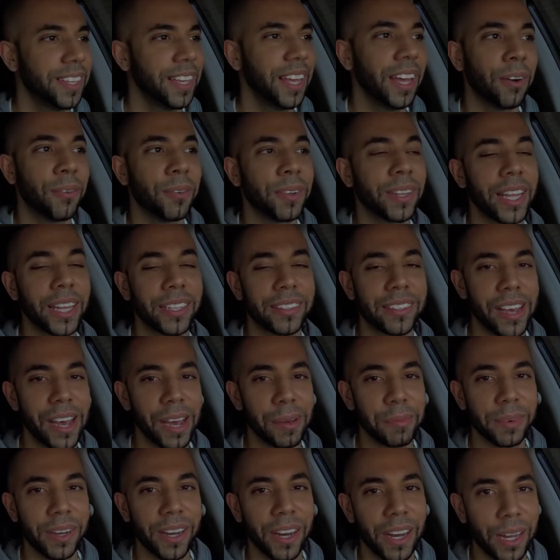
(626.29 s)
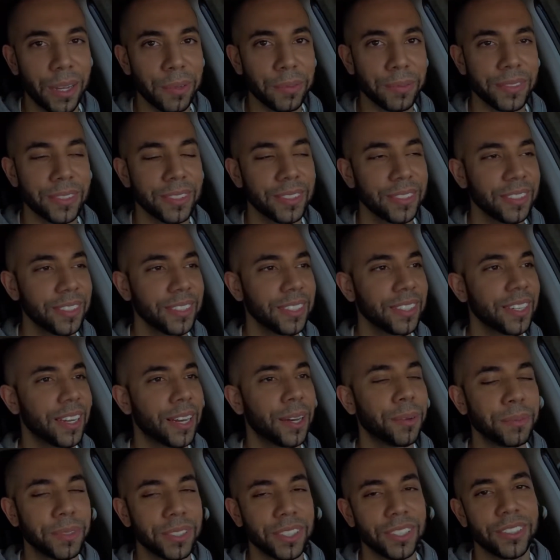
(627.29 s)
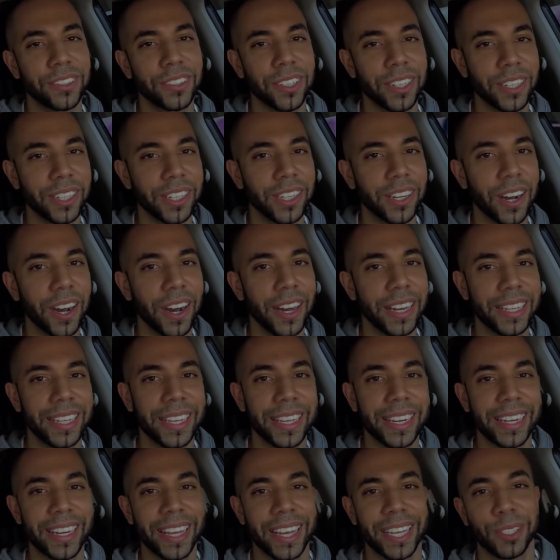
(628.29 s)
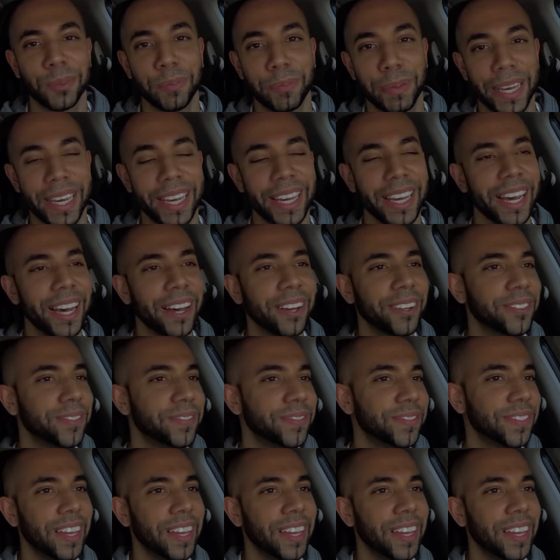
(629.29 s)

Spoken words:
And when that time comes, come to the junkyard, get a nice payout,